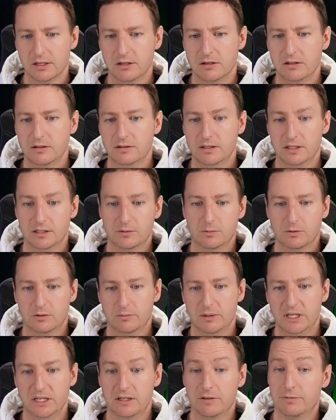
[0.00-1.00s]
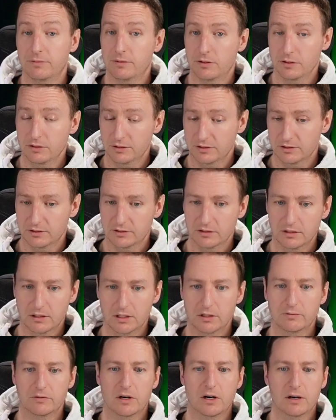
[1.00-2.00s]
This would be the first
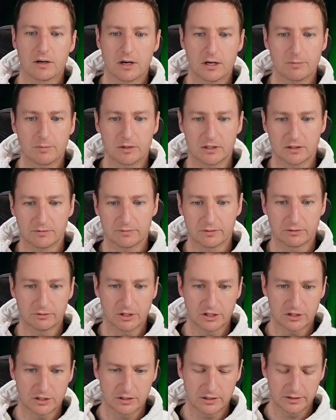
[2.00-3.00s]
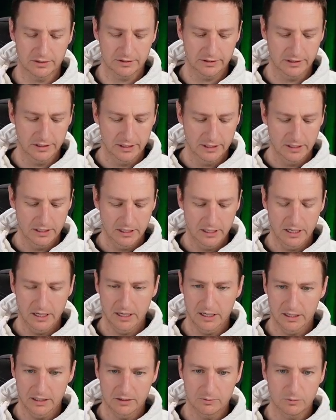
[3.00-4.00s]
of our IP configurations.
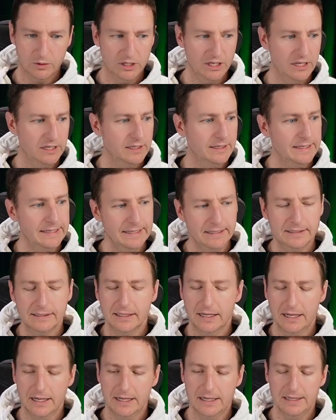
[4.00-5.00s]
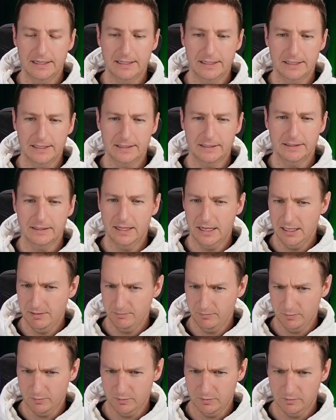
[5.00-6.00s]
And we need a
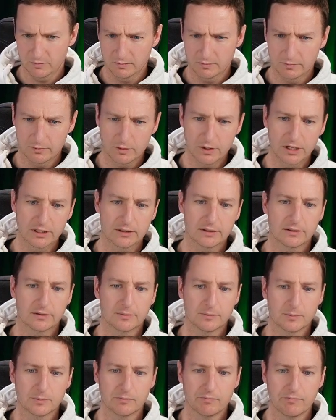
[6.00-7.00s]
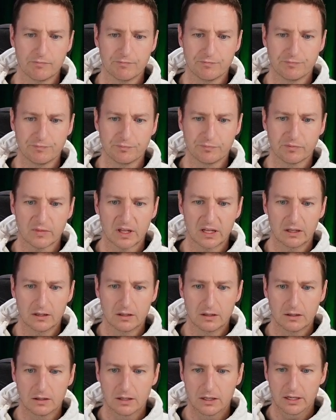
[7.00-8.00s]
name for it.
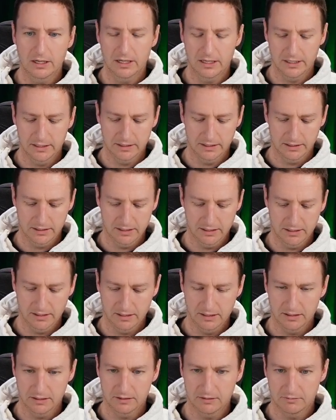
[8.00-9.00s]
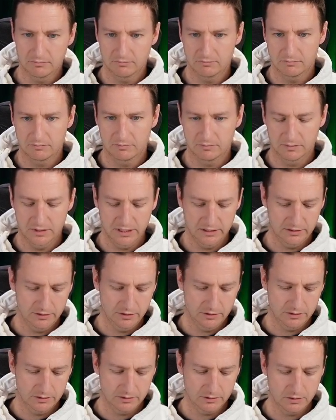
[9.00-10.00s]
And let's
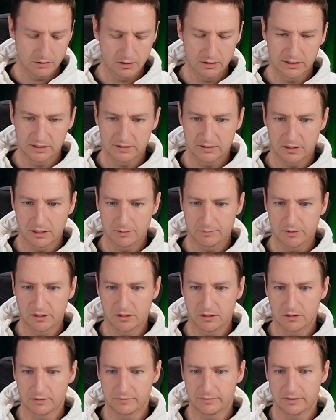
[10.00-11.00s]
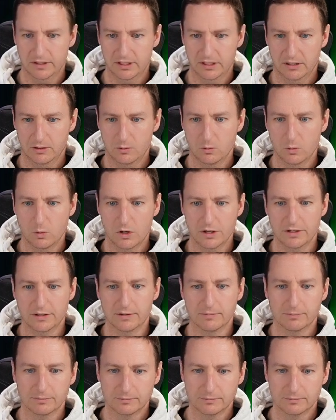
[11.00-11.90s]
just call this IP config 1.